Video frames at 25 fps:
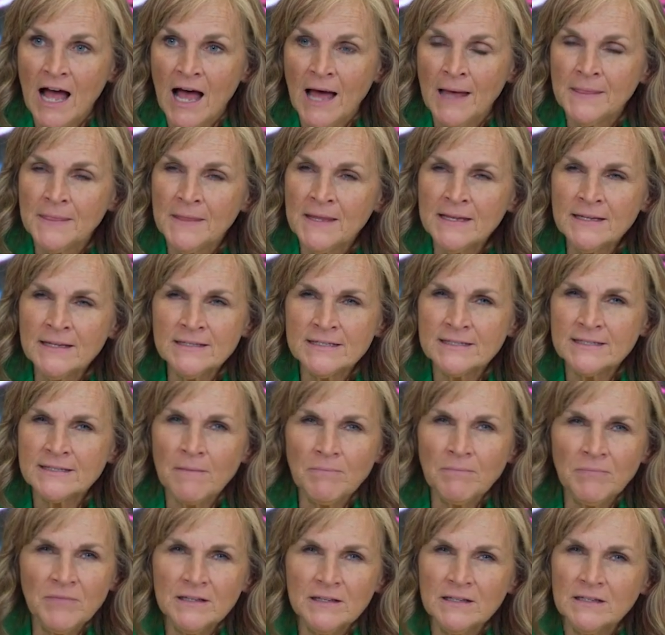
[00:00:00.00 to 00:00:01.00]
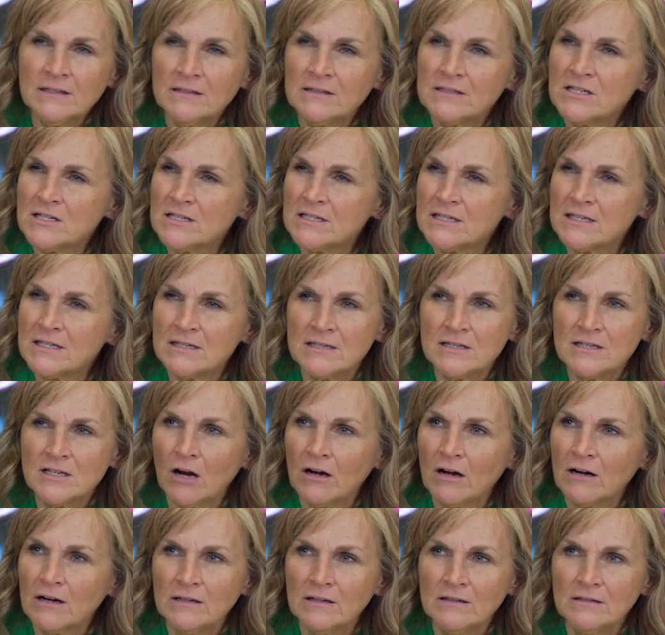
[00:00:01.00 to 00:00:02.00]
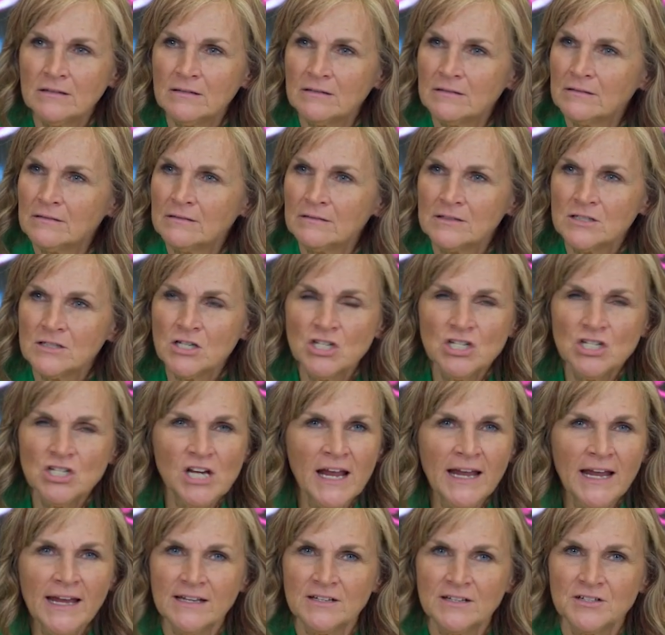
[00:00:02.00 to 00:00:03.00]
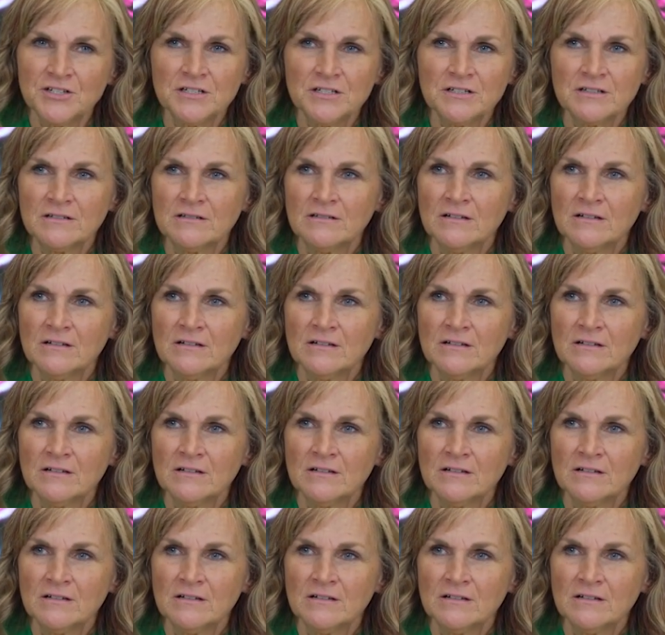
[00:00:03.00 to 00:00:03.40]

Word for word: and then something just started to change,